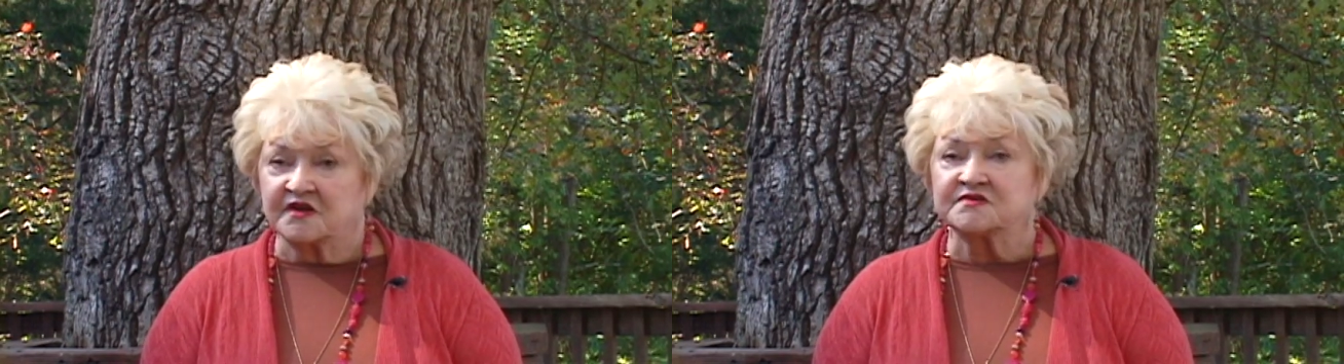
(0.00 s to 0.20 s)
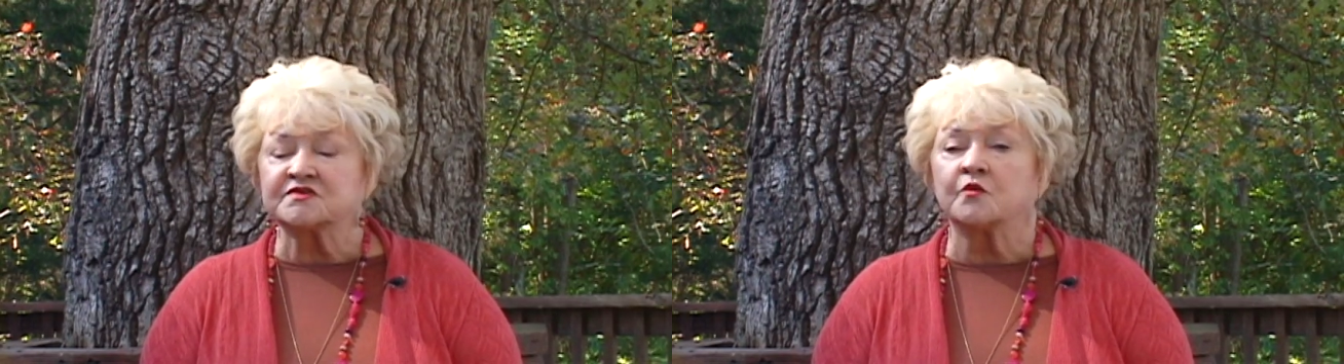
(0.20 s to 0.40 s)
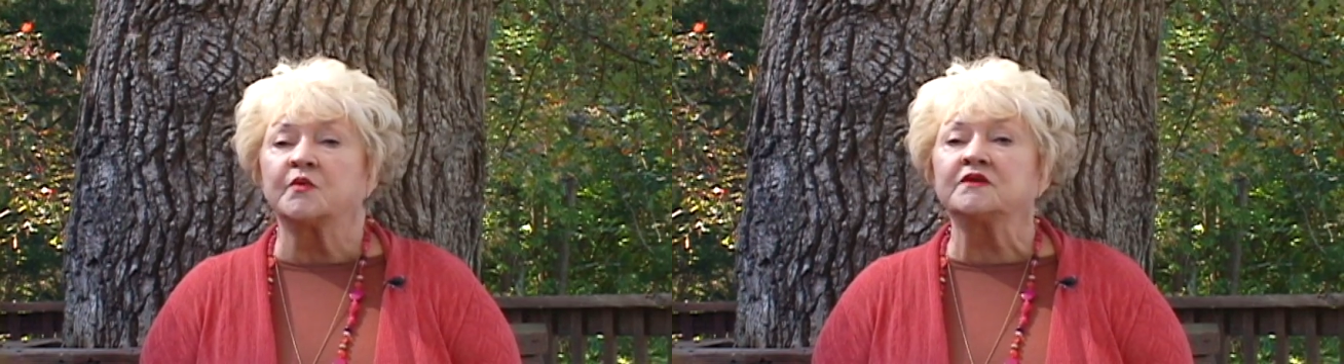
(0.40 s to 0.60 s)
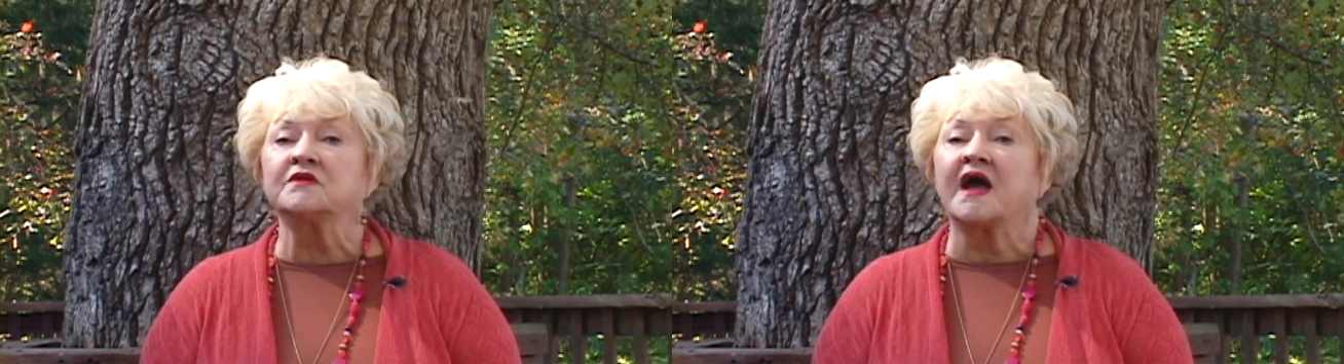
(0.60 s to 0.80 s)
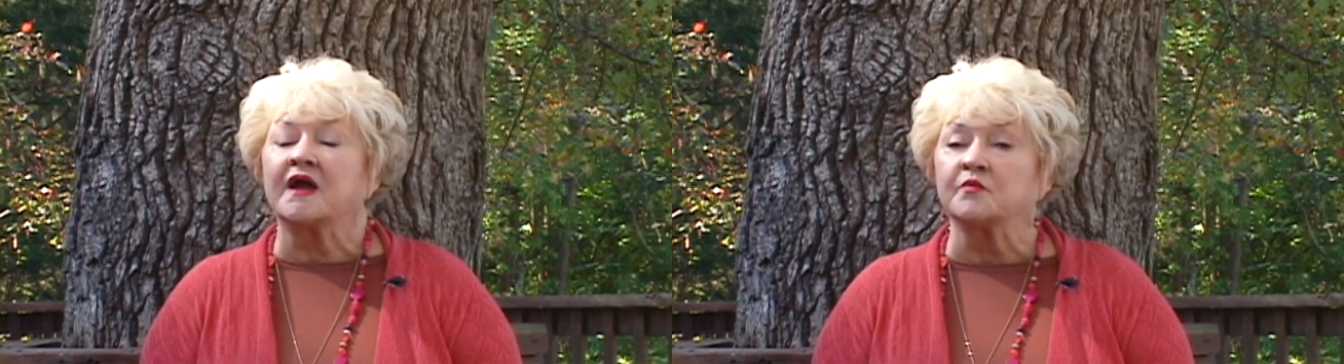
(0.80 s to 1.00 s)
So when
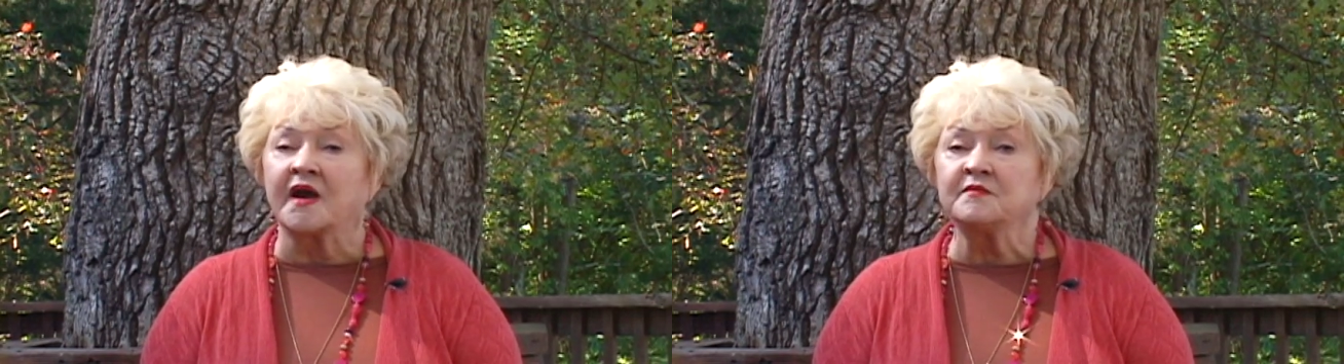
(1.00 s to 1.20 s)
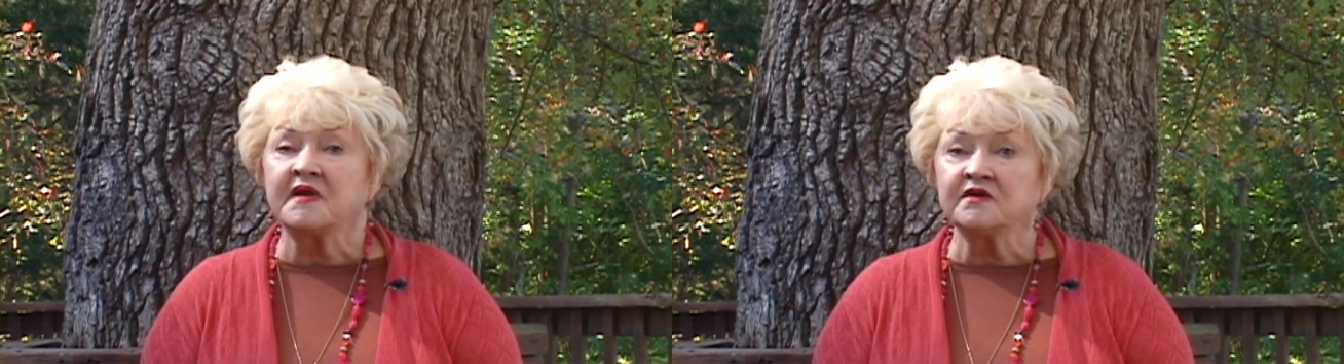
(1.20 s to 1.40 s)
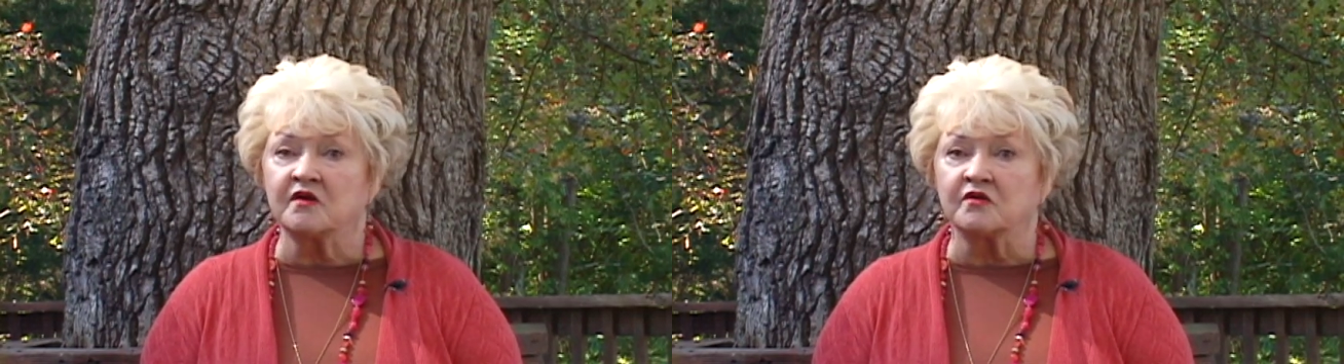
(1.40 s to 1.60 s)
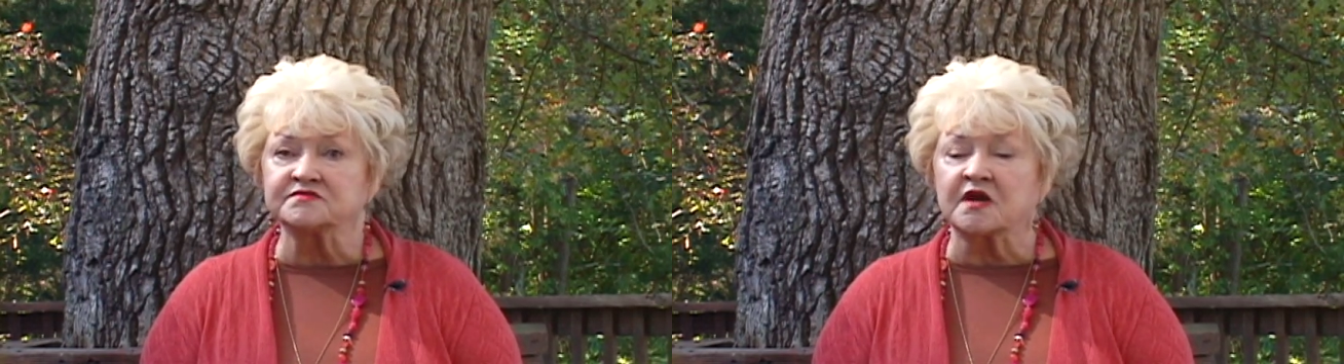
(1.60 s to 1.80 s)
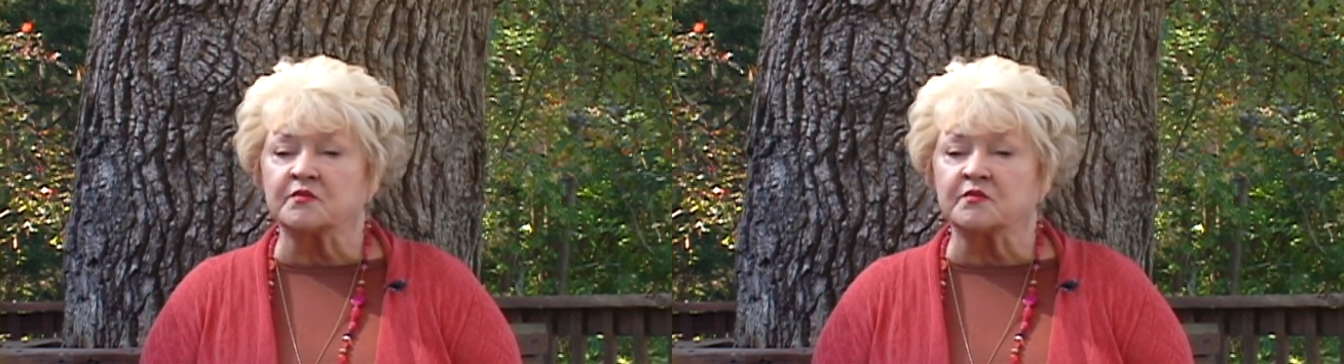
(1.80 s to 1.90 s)
I write my goals, I